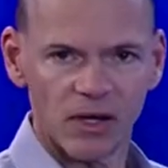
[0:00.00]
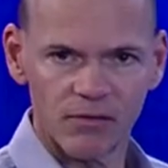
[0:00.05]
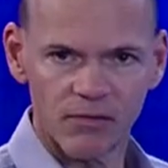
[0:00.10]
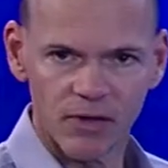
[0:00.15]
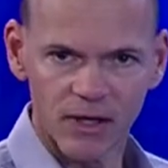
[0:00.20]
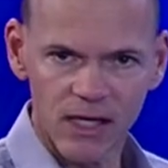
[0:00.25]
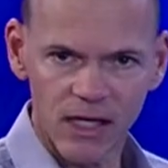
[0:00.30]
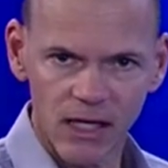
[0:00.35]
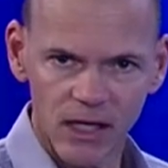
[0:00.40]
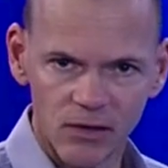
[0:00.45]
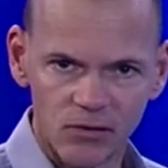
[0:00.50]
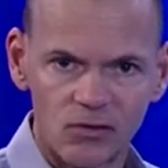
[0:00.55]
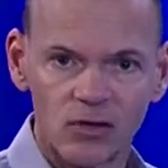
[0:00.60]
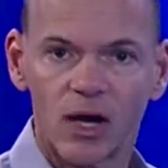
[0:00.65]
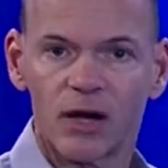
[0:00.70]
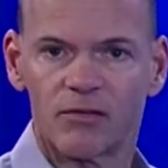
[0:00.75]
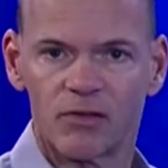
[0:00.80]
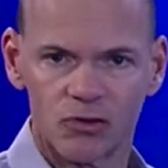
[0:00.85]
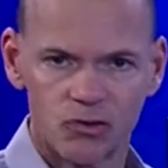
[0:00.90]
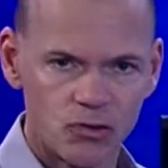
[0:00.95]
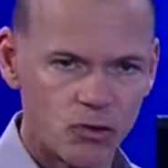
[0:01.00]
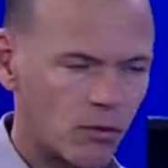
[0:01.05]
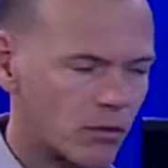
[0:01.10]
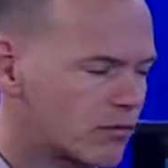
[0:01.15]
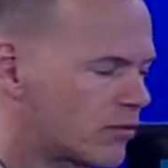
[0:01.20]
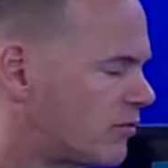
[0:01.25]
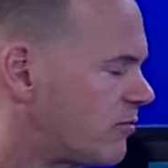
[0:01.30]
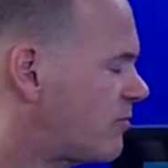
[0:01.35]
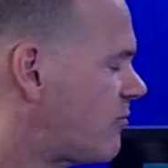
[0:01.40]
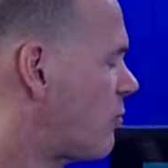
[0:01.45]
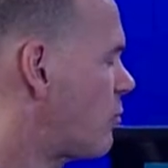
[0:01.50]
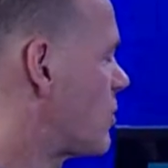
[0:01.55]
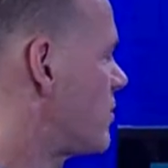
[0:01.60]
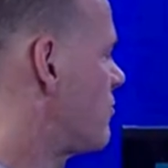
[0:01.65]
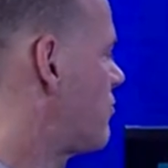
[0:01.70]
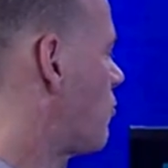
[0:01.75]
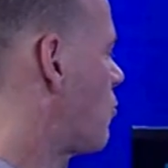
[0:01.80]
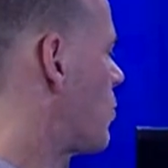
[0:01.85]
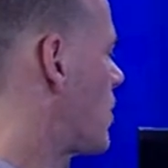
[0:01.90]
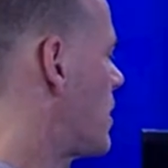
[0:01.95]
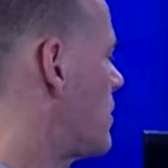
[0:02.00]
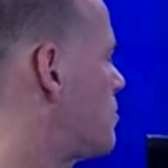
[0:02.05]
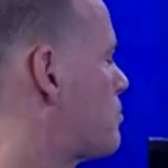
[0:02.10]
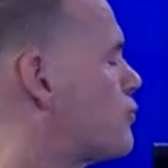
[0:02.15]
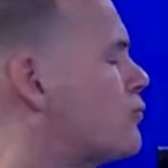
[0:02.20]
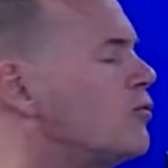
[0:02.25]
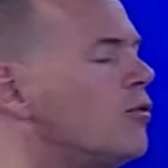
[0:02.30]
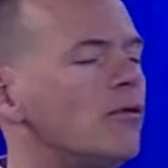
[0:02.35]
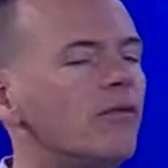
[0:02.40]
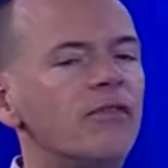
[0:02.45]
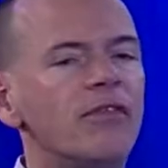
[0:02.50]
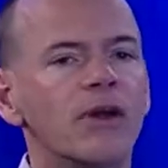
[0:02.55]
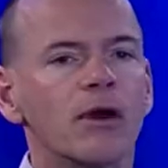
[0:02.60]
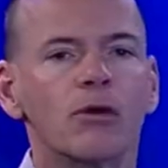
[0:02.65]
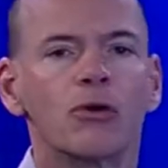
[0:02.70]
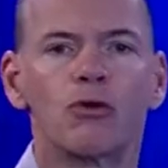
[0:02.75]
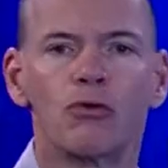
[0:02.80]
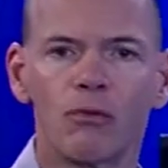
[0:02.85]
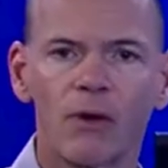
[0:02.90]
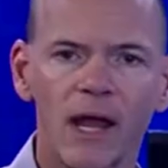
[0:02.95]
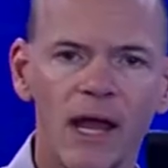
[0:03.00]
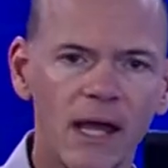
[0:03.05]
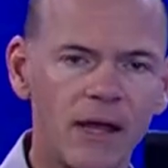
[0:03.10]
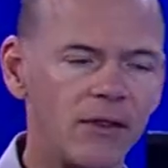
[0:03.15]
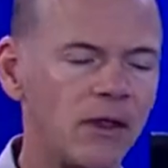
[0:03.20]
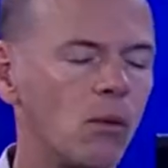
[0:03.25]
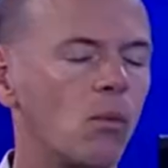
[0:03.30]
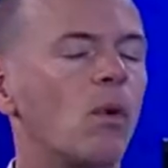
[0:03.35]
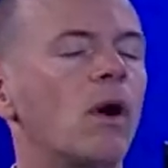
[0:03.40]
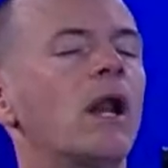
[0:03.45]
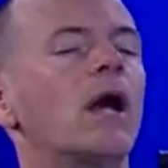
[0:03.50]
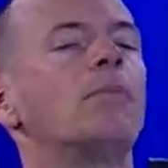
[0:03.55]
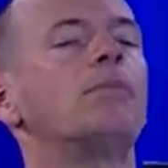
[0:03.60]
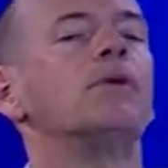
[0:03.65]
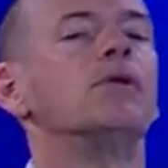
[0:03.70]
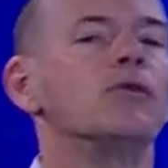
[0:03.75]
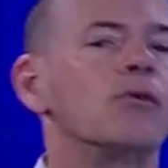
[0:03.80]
of the kids of the 244 improved their grade. They went up in